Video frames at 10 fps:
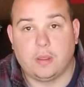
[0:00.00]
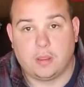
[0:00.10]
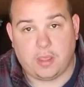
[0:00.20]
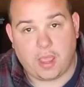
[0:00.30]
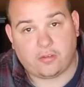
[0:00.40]

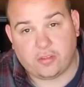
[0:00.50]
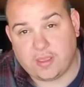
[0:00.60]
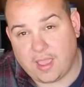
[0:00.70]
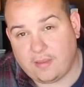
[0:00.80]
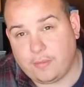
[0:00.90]
He actually
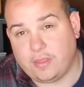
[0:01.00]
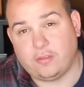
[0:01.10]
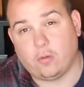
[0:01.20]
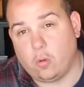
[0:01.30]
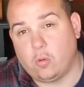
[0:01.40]
gave me
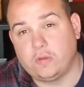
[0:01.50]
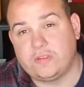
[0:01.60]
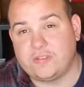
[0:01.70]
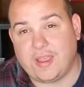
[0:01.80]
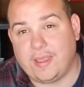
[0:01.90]
this old
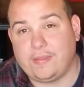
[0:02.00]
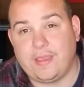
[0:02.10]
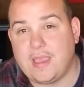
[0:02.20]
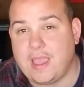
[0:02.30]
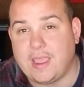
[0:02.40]

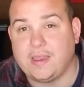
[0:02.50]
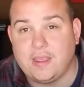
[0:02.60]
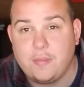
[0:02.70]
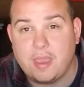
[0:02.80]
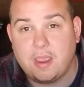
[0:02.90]
Stanley handy
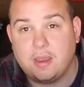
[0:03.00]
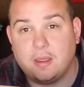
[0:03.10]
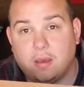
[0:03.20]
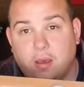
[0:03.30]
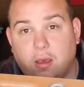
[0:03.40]
made
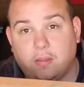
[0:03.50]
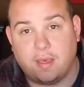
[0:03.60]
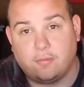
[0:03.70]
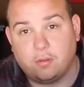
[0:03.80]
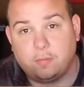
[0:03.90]

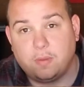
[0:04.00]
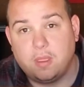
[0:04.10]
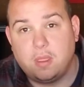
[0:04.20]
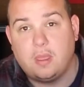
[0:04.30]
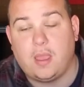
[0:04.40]
level,
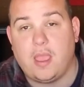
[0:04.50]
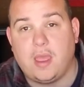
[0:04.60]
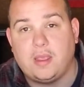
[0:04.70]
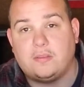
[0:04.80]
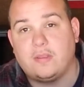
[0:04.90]
and
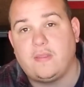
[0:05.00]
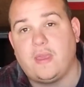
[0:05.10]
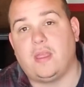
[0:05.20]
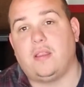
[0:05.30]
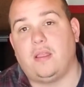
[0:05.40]
he said
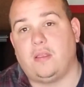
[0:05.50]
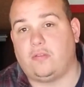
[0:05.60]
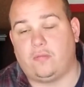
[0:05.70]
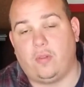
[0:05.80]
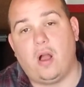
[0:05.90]
that
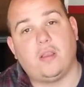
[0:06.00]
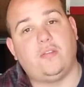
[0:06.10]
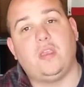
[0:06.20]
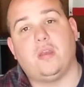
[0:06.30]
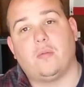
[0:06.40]
as long as
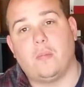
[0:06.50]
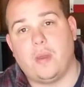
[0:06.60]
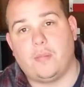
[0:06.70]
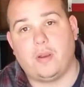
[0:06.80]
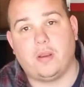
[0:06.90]
he could
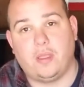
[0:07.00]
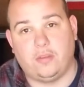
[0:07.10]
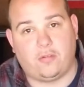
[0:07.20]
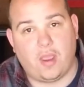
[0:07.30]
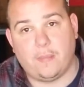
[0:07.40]
remember, his
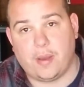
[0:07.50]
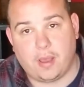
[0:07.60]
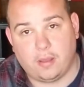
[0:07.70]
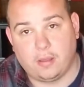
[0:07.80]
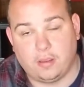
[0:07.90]

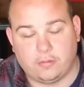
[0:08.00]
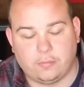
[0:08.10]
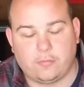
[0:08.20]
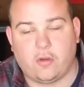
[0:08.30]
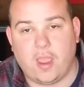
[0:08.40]

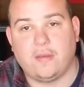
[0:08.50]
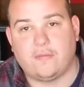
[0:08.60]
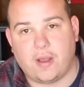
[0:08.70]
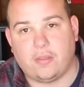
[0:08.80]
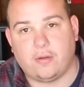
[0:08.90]

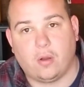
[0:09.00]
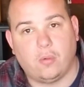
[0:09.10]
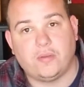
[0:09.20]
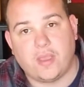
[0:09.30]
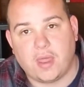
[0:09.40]
grandfather
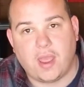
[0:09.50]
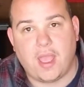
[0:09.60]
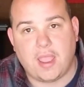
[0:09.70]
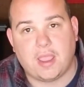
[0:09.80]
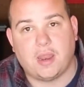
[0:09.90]
always had it
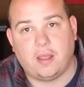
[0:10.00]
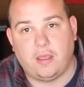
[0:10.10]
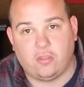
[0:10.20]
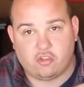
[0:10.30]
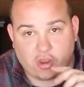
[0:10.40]
hanging
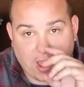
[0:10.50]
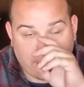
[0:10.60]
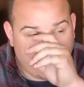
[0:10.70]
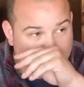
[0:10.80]
in the shop,